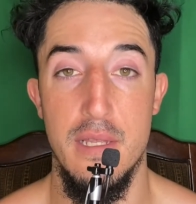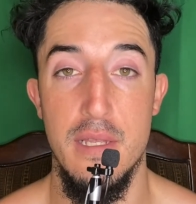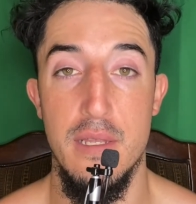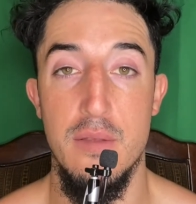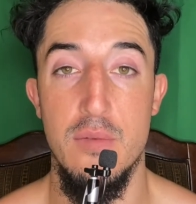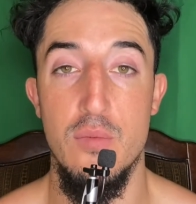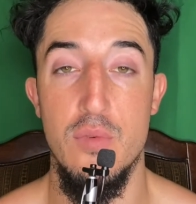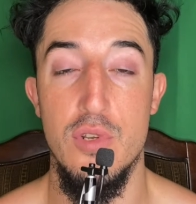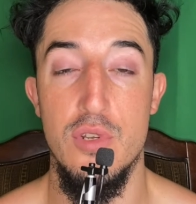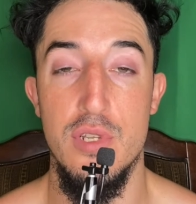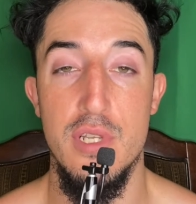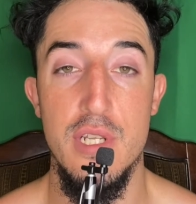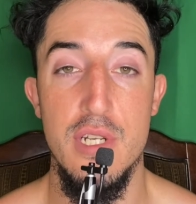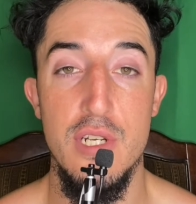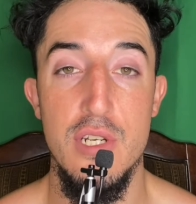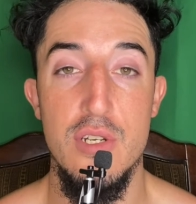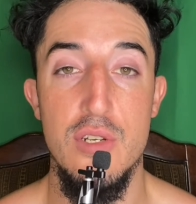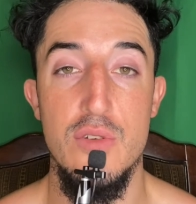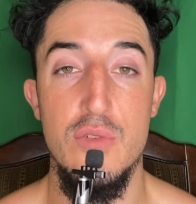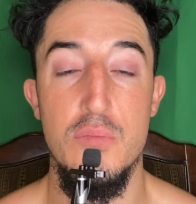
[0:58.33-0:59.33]
when you get
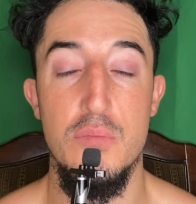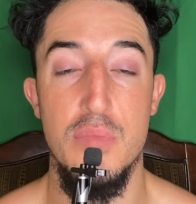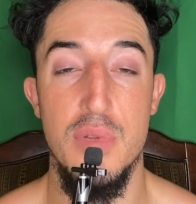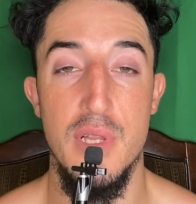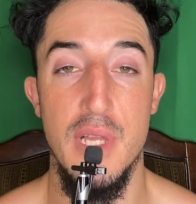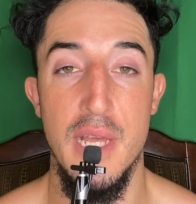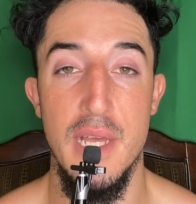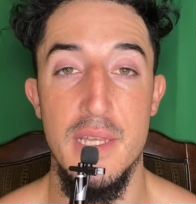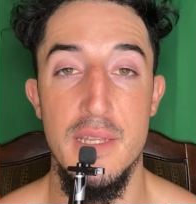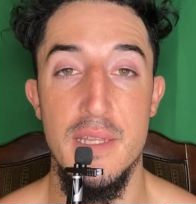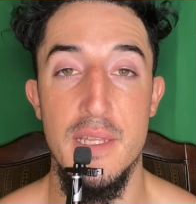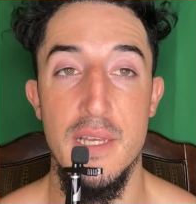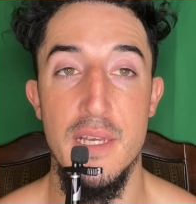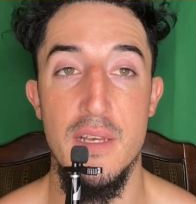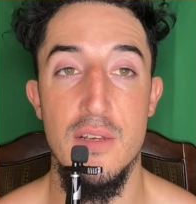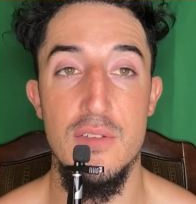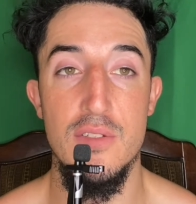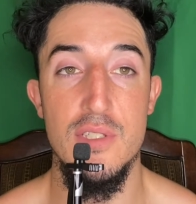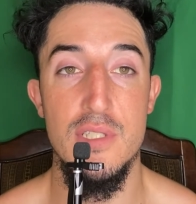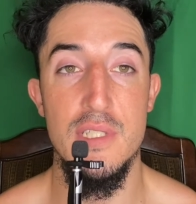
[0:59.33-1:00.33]
a new plan of the
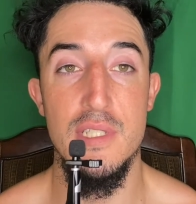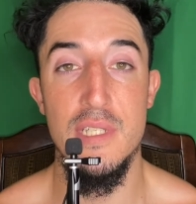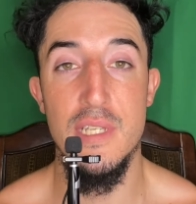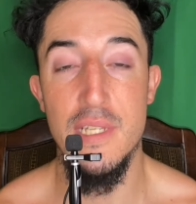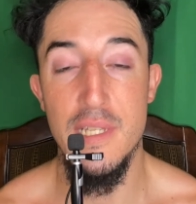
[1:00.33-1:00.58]
house,